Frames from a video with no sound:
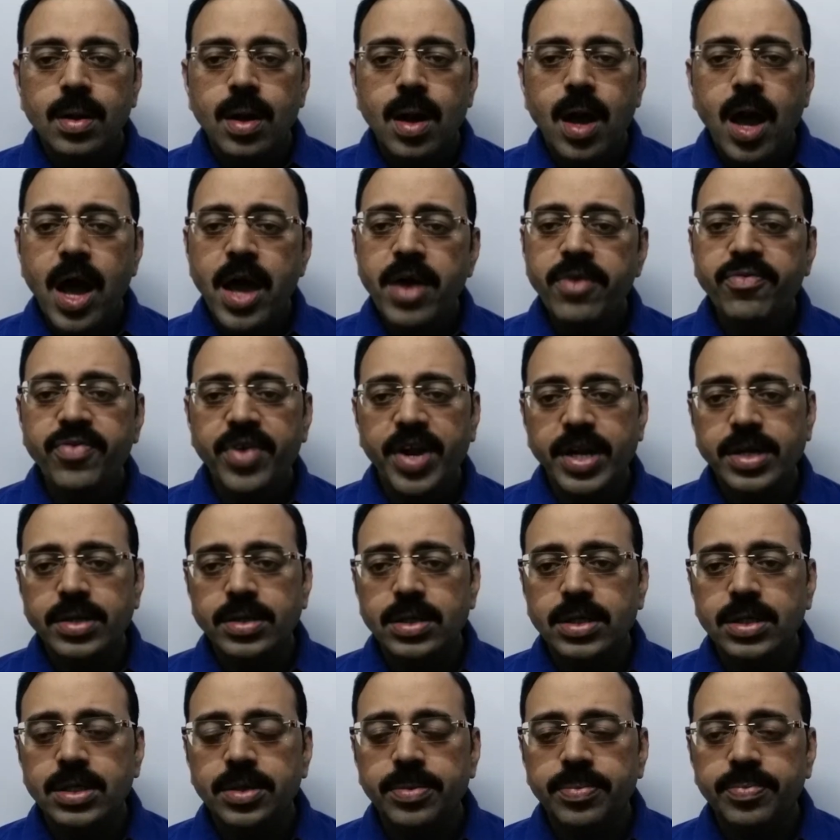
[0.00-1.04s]
Hi
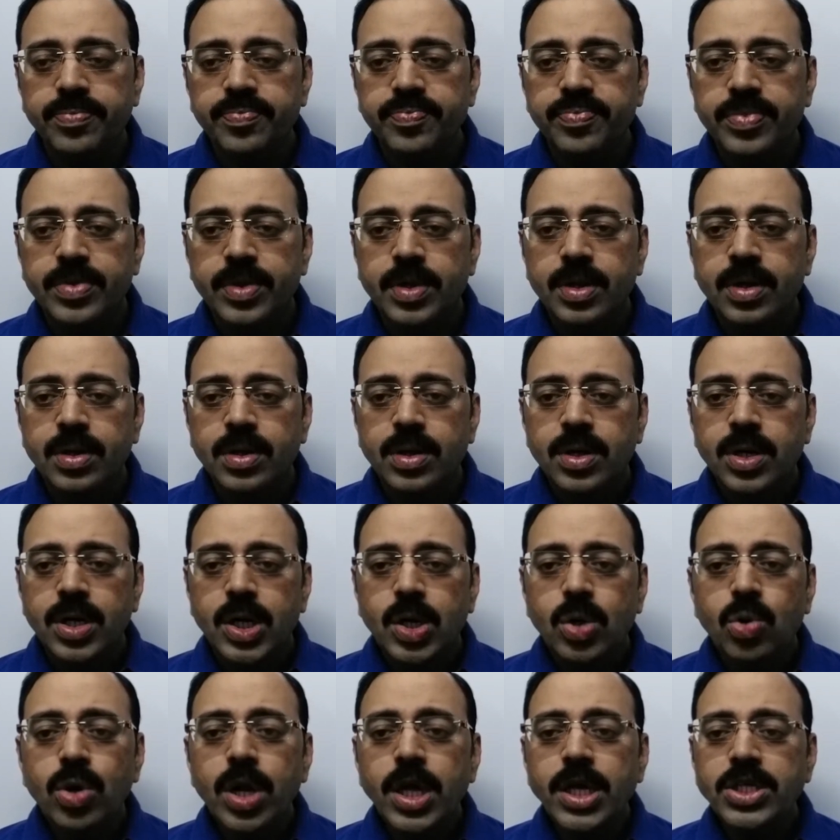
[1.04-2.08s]
friends,
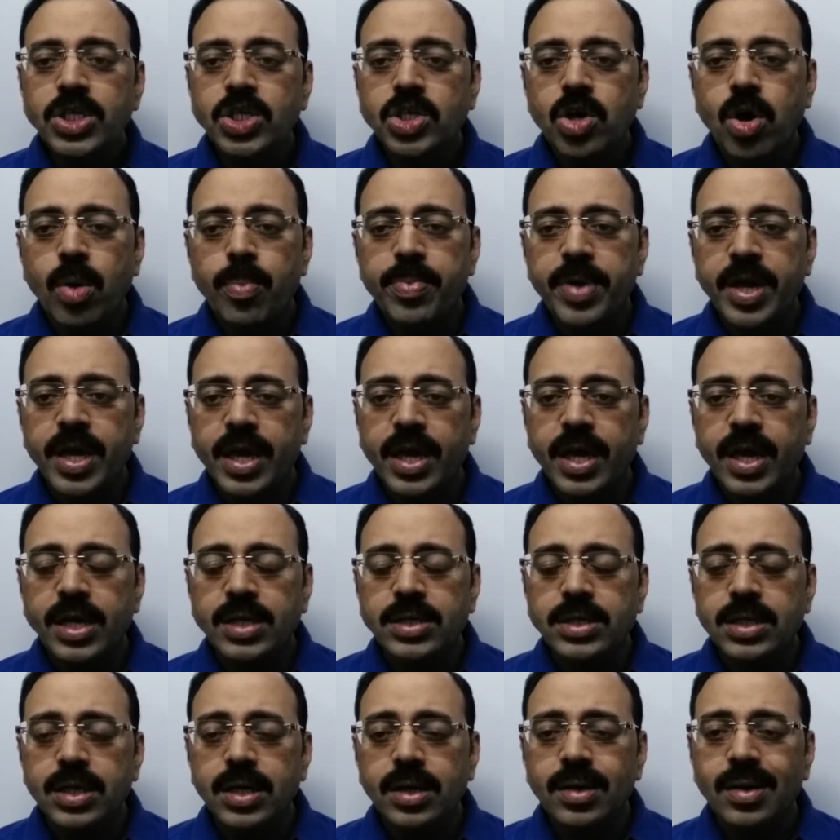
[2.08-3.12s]
today's topic is
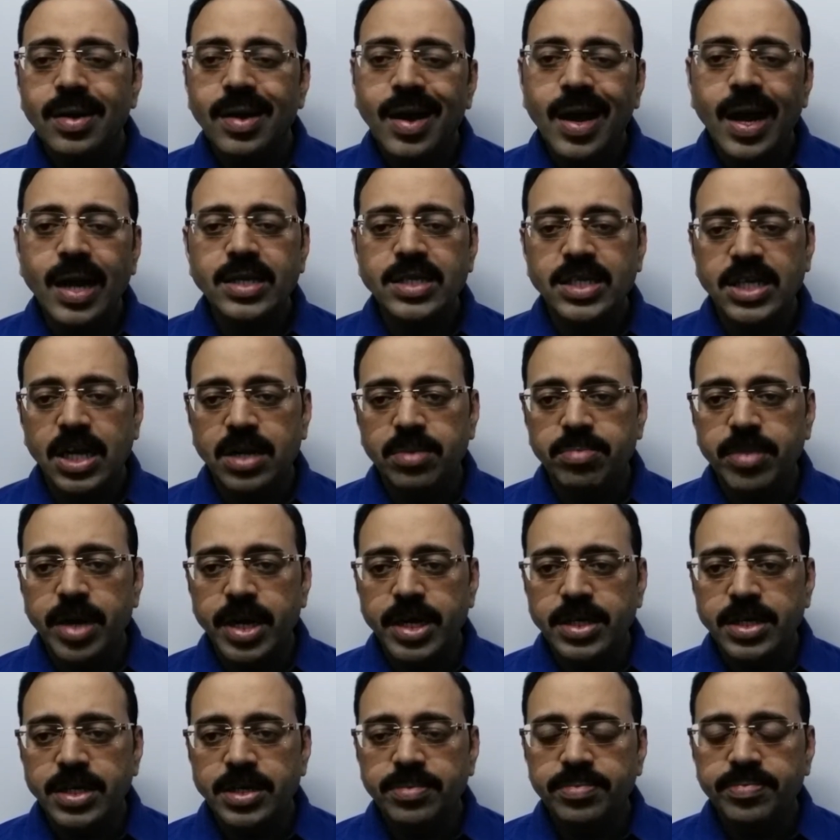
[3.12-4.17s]

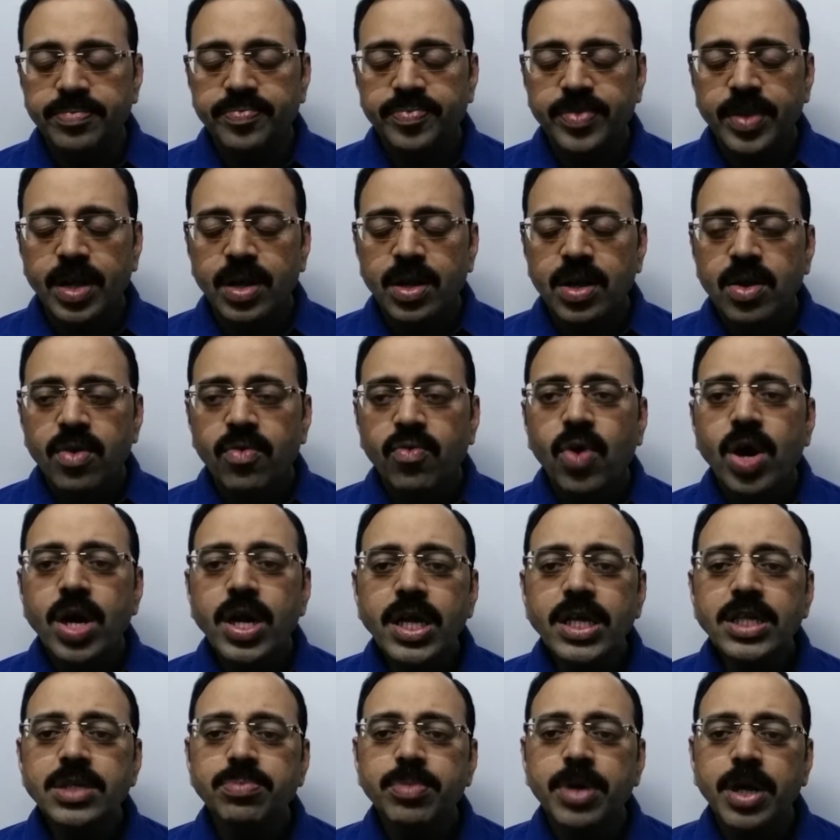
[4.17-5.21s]
consignment. What
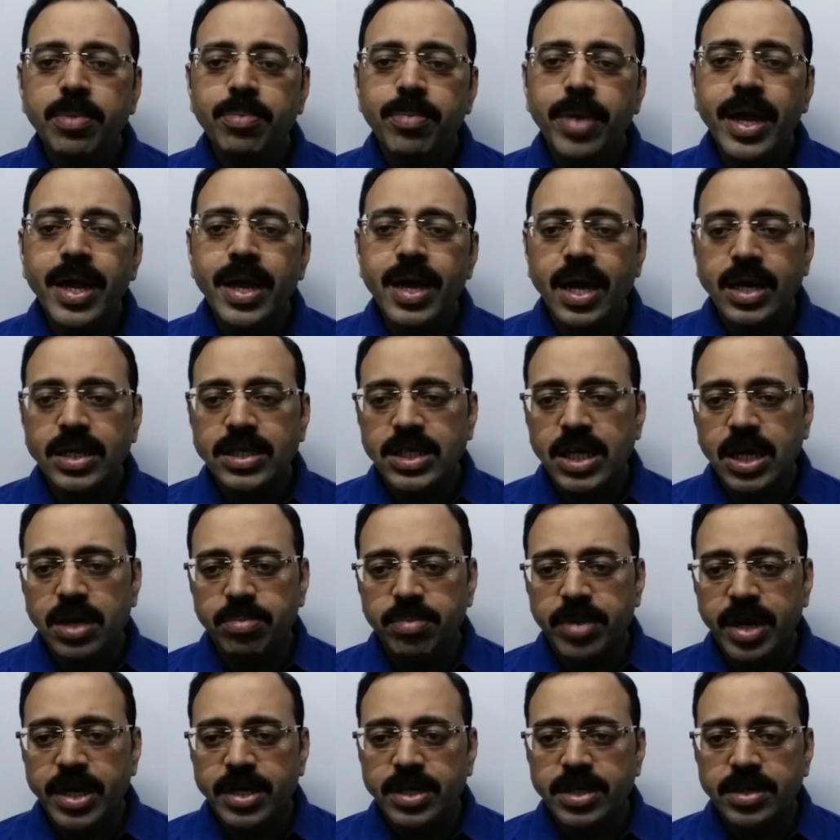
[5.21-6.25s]
is meant by
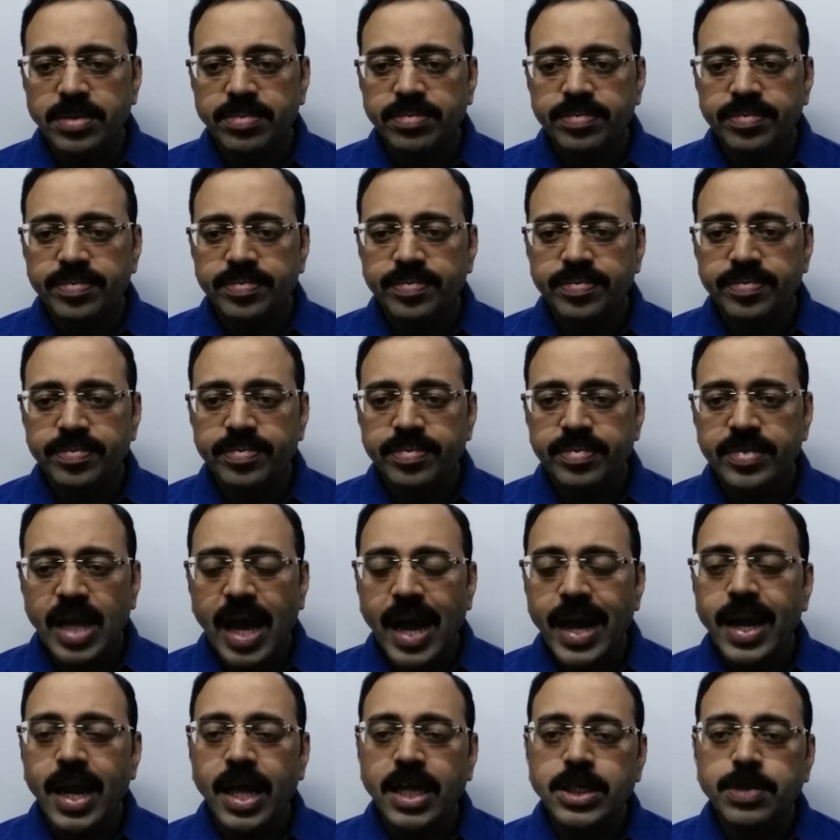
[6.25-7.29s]
consignment?
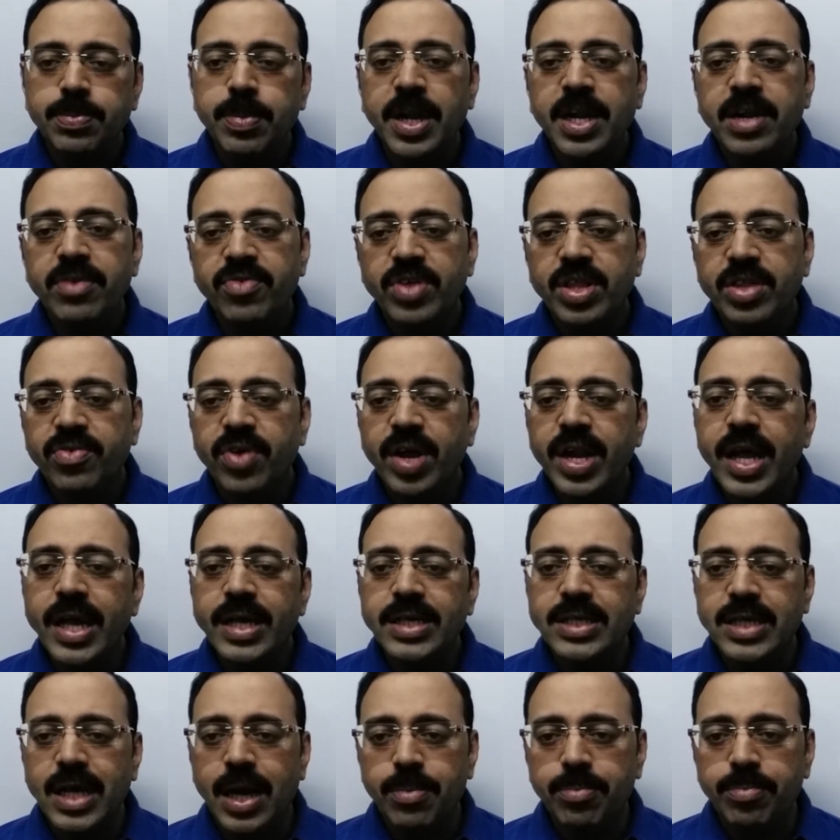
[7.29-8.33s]
I'll explain with one
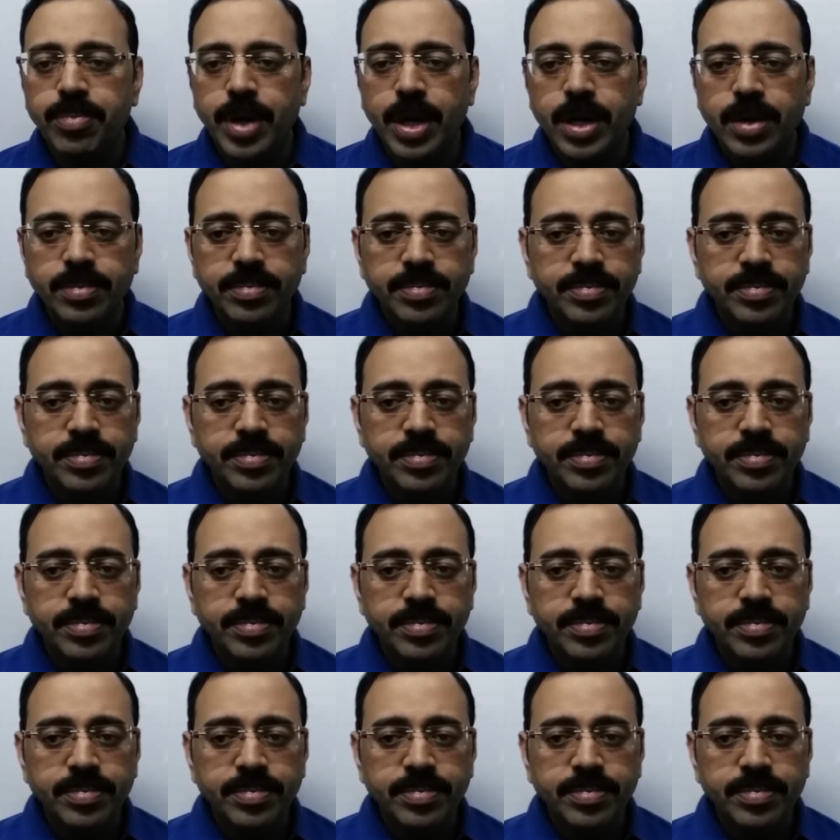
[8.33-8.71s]
example.